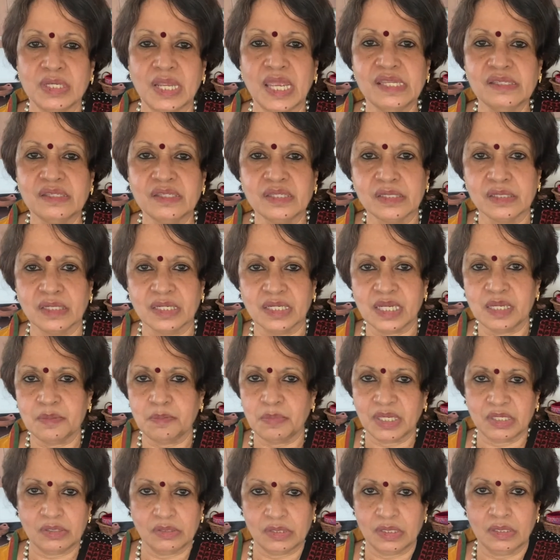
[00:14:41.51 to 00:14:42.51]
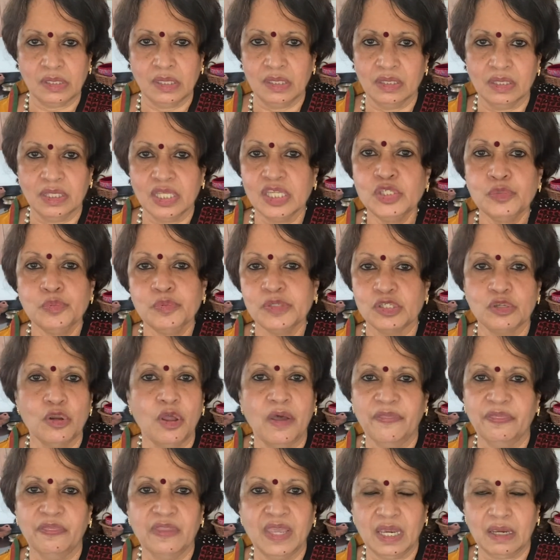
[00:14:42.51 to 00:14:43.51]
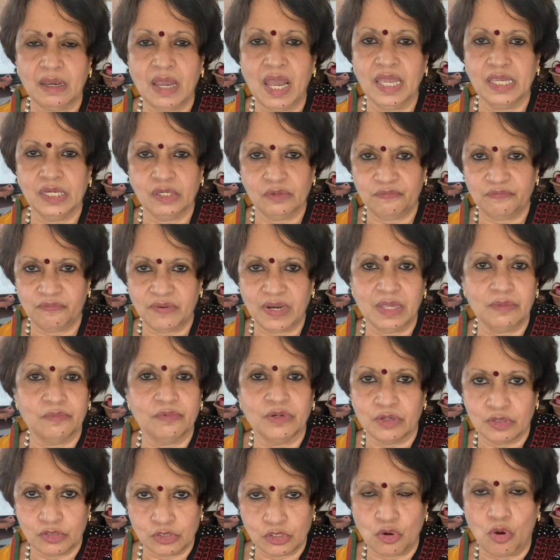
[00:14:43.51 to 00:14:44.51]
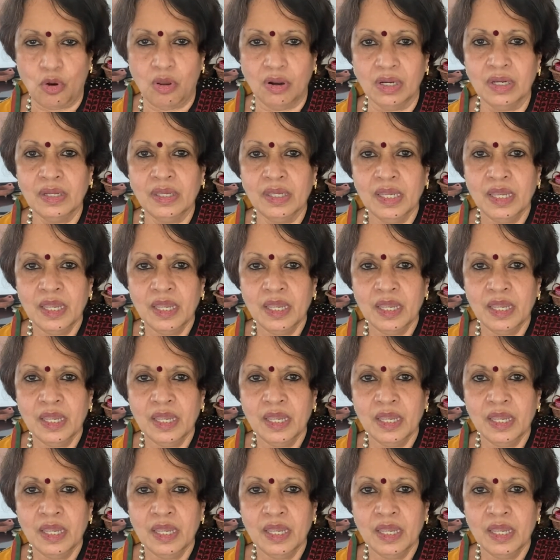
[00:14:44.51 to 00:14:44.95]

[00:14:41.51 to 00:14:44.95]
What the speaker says: instantly because this was not their kind of flavor at all.